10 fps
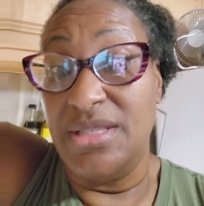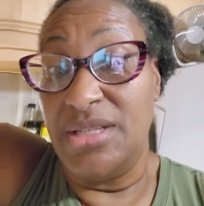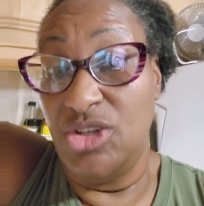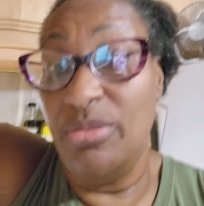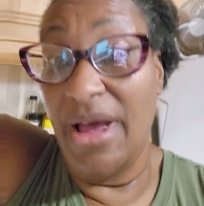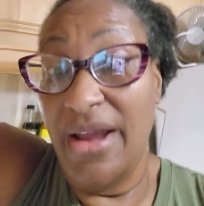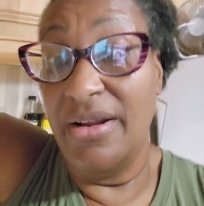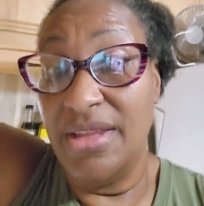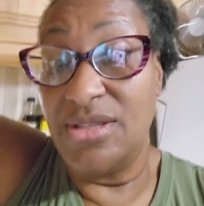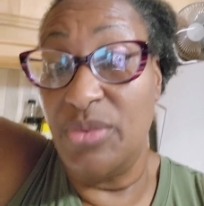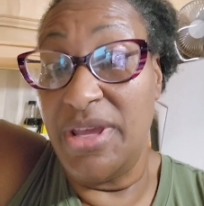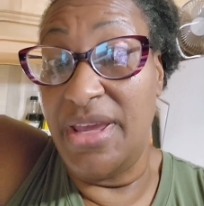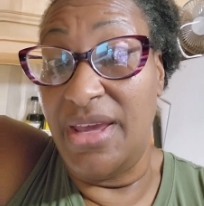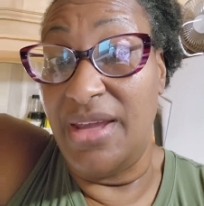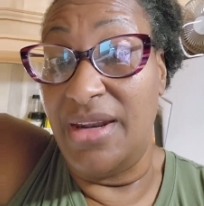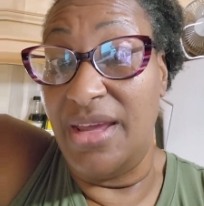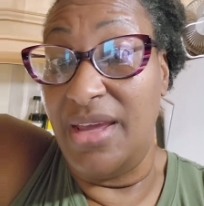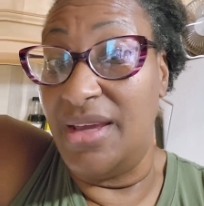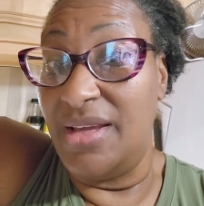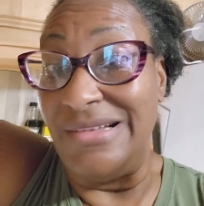to do my hair this weekend,
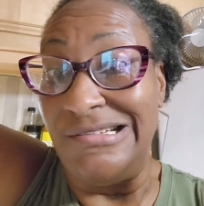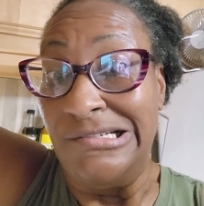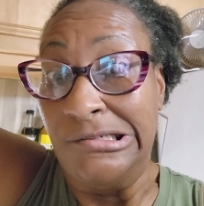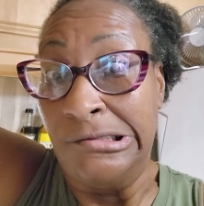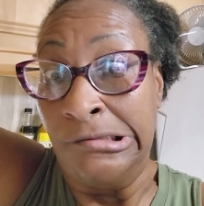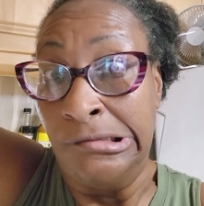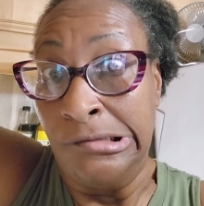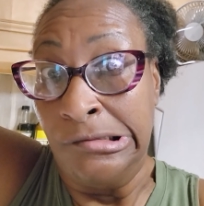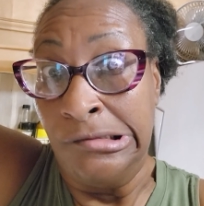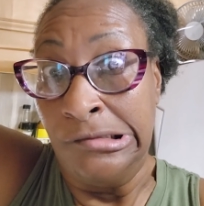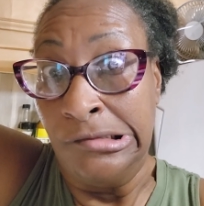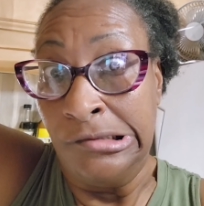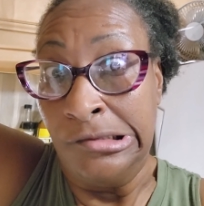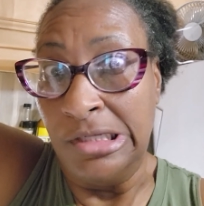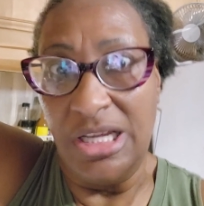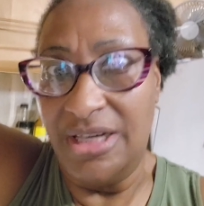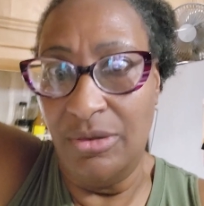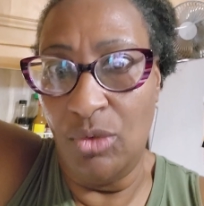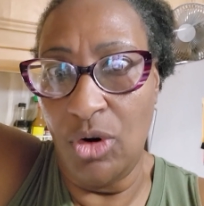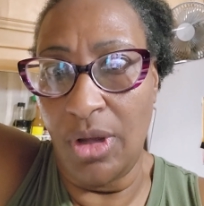and
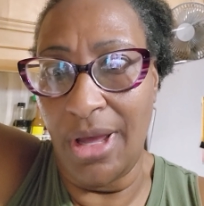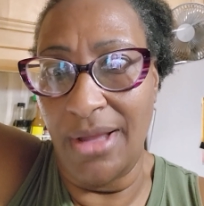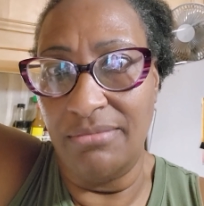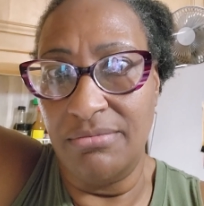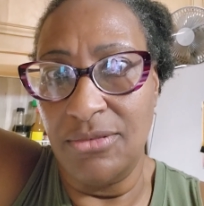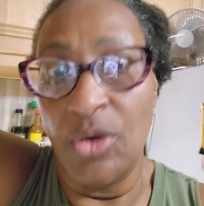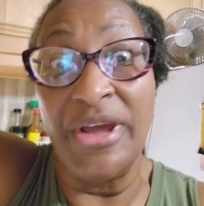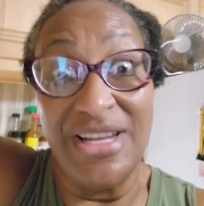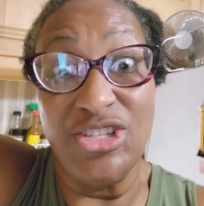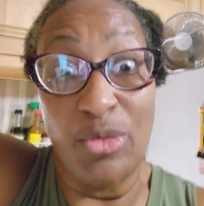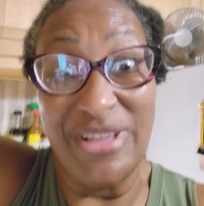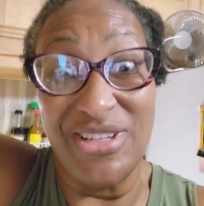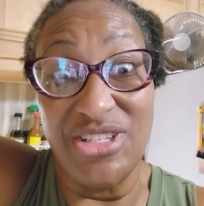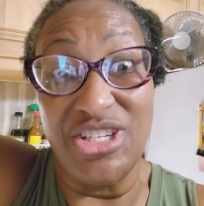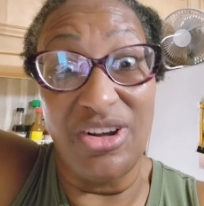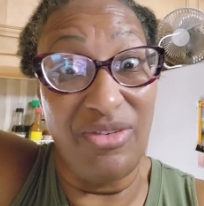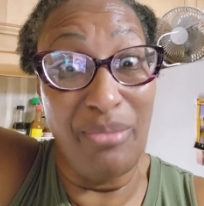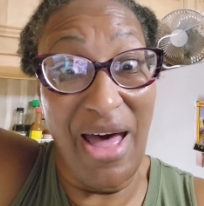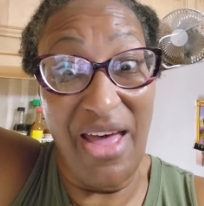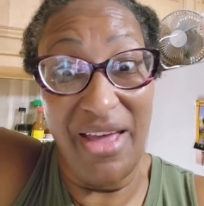didn't work. Okay, let's go back to the shop.
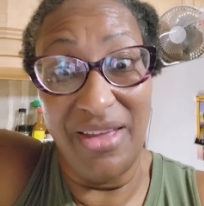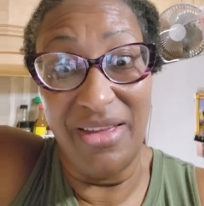Bye.